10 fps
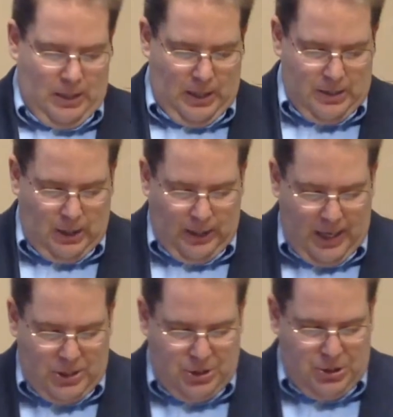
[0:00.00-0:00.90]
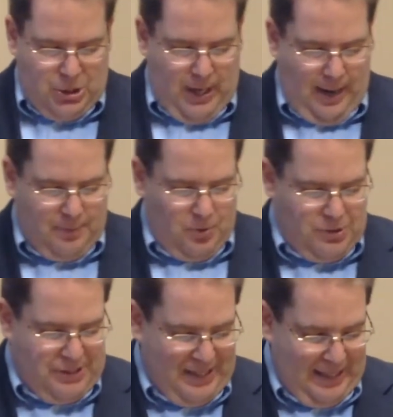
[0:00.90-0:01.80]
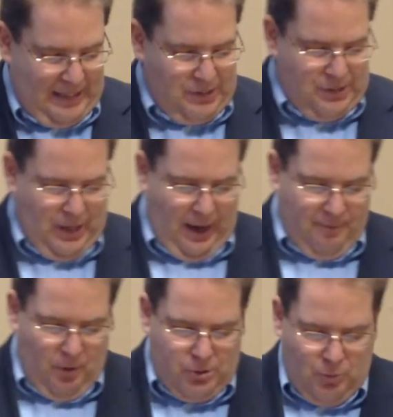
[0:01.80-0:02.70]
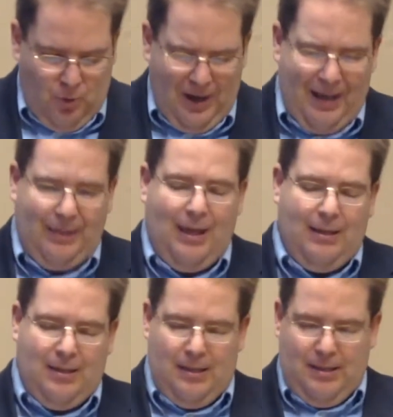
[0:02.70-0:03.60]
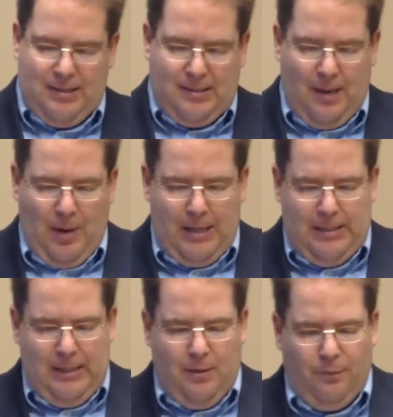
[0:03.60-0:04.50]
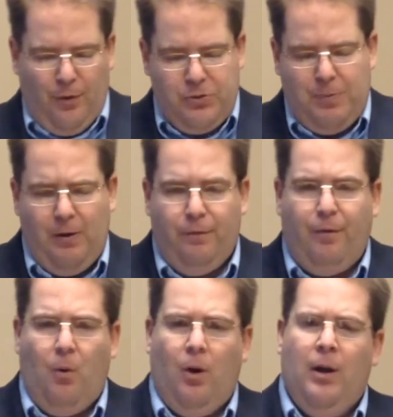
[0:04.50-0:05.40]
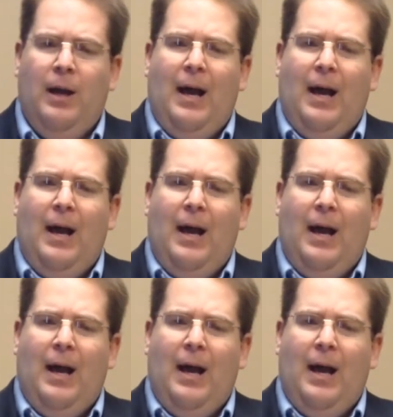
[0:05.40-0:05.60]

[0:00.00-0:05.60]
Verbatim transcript: In Galatians chapter 6, at verse 1, I think the, the same idea in 1 Peter 4,